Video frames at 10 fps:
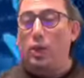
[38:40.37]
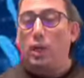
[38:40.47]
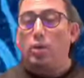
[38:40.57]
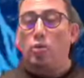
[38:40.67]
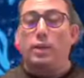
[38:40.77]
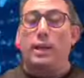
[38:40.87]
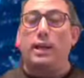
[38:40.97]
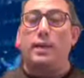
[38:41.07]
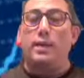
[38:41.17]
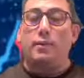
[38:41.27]

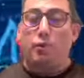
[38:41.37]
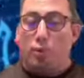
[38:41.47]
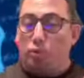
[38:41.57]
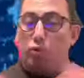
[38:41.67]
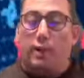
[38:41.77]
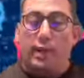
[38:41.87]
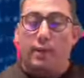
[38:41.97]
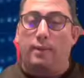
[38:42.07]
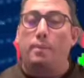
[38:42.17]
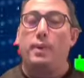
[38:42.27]
Today and uh, from
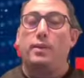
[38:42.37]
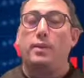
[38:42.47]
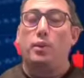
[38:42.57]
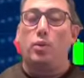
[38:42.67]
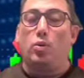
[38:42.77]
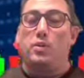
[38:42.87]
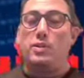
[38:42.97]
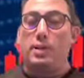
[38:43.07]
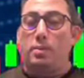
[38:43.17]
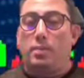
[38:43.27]
today, the video is
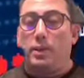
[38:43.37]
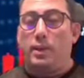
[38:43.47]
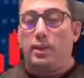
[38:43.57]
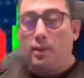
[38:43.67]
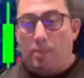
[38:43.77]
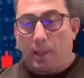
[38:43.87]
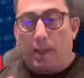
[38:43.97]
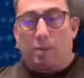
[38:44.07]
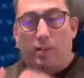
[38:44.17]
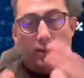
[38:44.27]
eh,
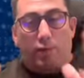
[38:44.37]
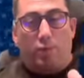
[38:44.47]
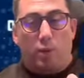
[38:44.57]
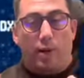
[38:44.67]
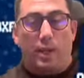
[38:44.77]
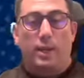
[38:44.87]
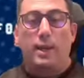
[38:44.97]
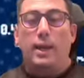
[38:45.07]
become a different way.